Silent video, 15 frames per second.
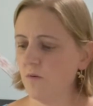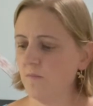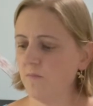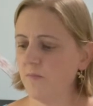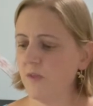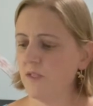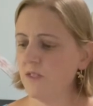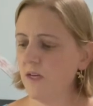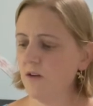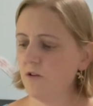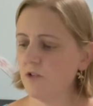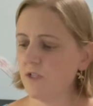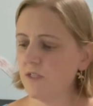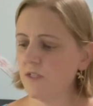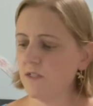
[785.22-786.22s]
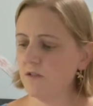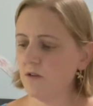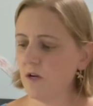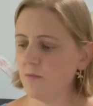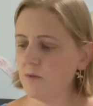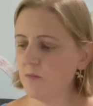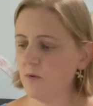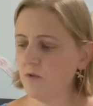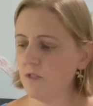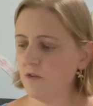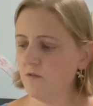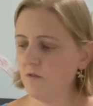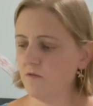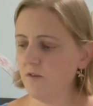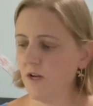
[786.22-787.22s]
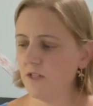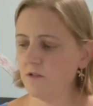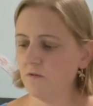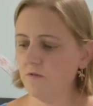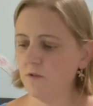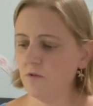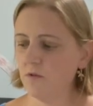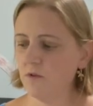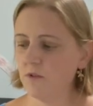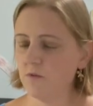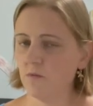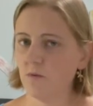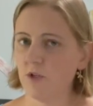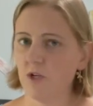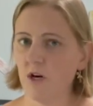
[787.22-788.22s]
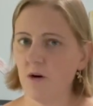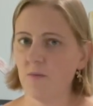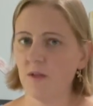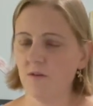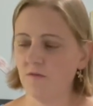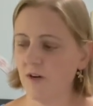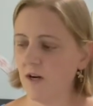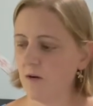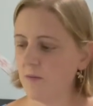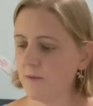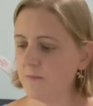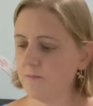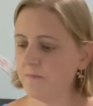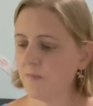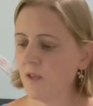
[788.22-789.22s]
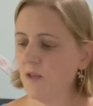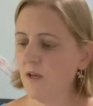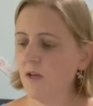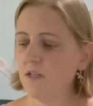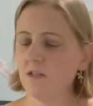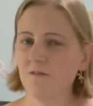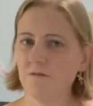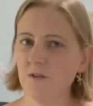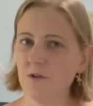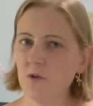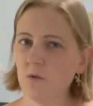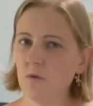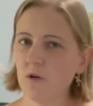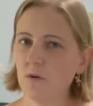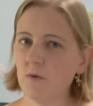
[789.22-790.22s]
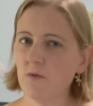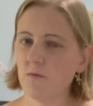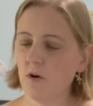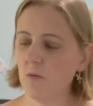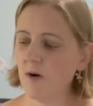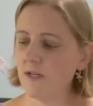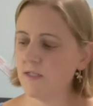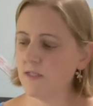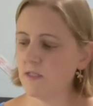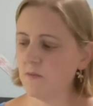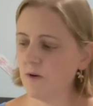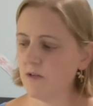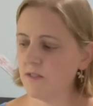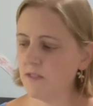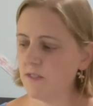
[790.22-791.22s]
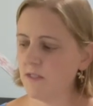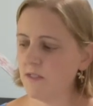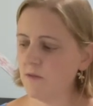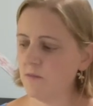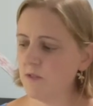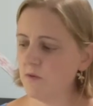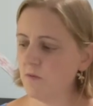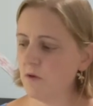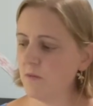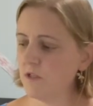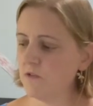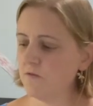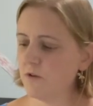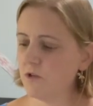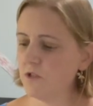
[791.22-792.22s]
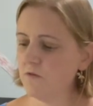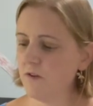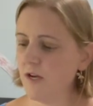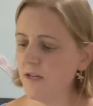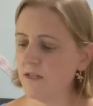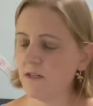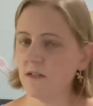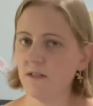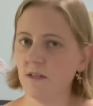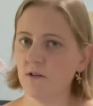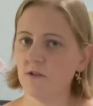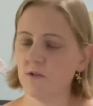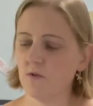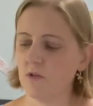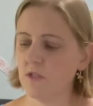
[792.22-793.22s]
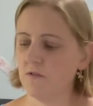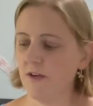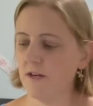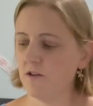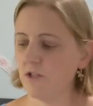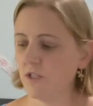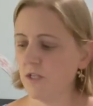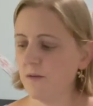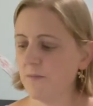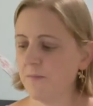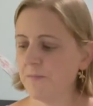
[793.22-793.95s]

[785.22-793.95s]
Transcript: This energy still comes mostly from fossil fuels, which harm the environment. To fill the world with robots and smart systems, we must first find a cleaner source of energy.